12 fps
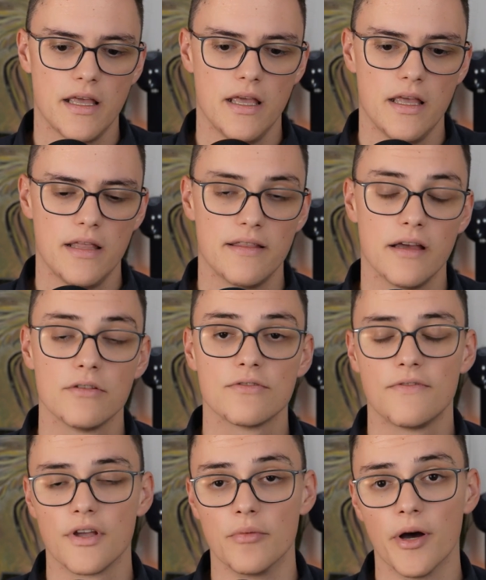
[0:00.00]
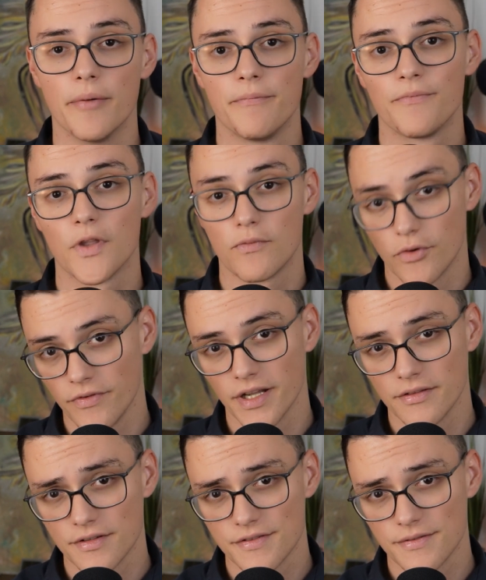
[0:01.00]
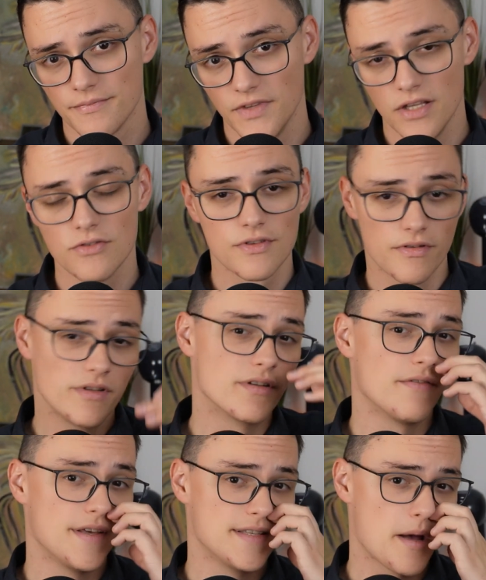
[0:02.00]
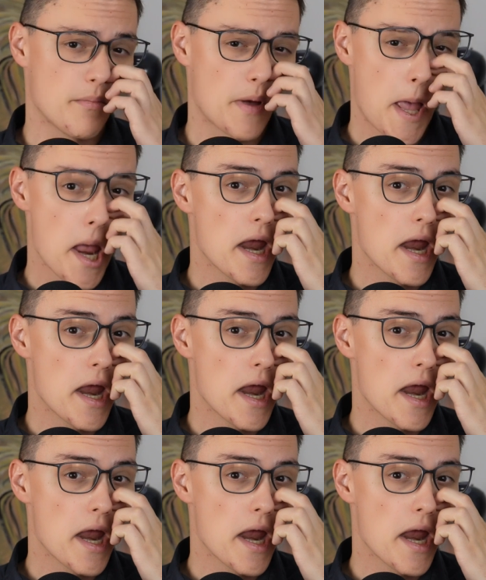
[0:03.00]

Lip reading: and I use Figma for vectors, the user interface app.